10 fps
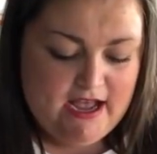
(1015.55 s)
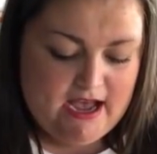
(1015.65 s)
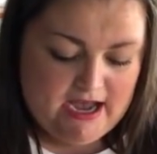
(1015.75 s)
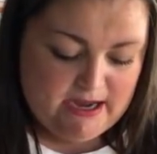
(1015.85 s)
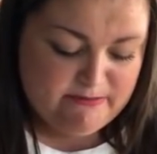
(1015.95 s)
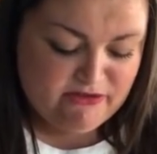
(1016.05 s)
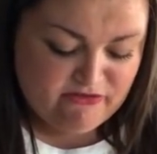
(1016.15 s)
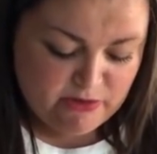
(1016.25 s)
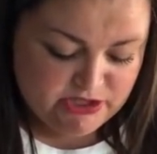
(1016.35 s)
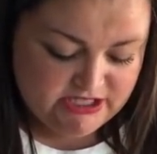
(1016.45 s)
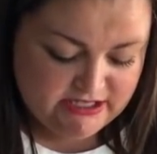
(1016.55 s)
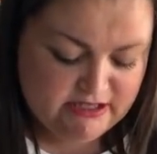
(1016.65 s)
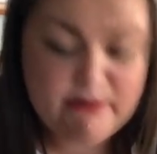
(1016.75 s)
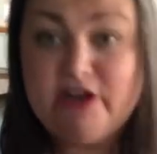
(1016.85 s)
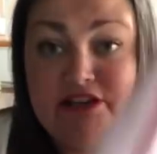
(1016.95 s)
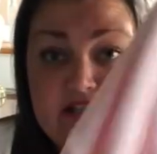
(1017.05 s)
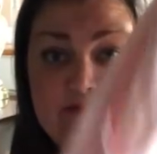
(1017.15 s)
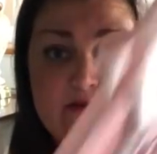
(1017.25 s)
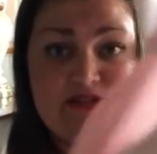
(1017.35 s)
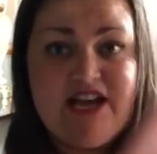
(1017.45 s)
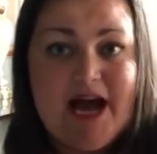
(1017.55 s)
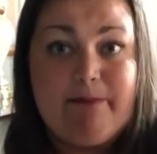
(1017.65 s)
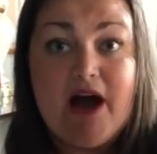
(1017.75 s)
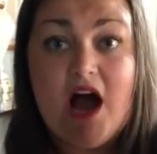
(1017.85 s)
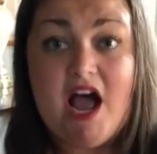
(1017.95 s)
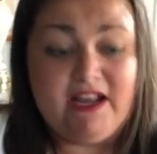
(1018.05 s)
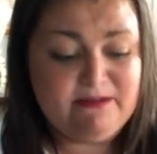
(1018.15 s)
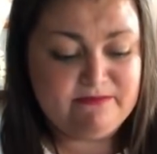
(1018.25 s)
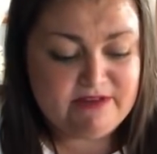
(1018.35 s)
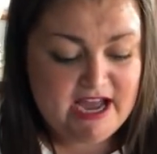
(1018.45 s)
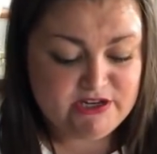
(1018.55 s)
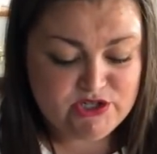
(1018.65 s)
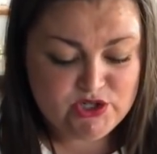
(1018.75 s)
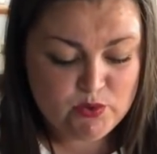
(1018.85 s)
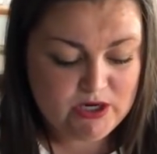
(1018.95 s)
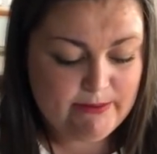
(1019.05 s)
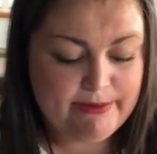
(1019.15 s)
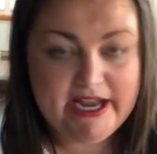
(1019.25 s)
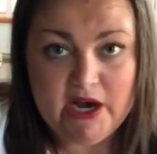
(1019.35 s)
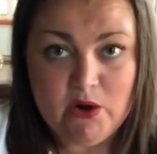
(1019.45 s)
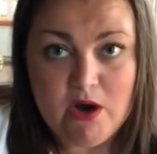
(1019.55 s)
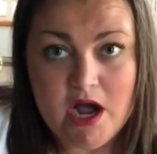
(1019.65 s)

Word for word: um, the Fortune, the Market and Spruce top, I am not sure about.